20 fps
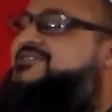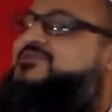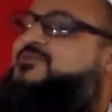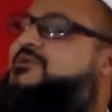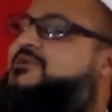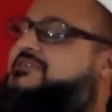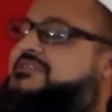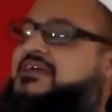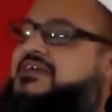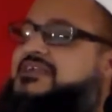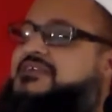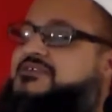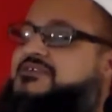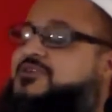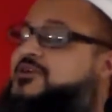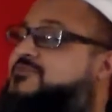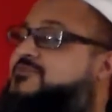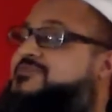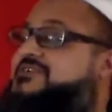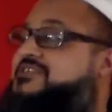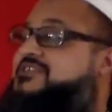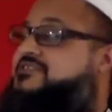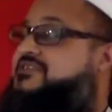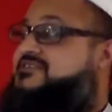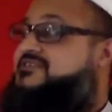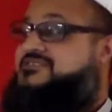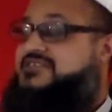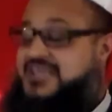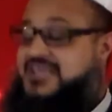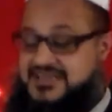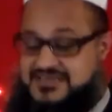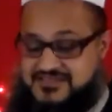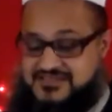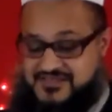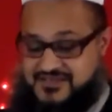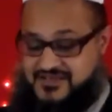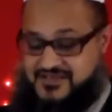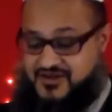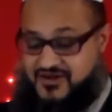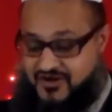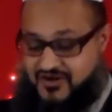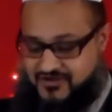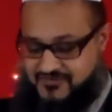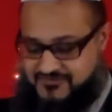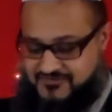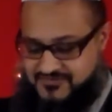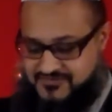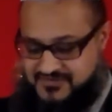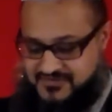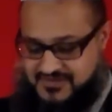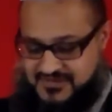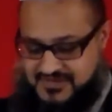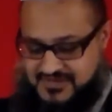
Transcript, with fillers: the one that nobody thinks anything of.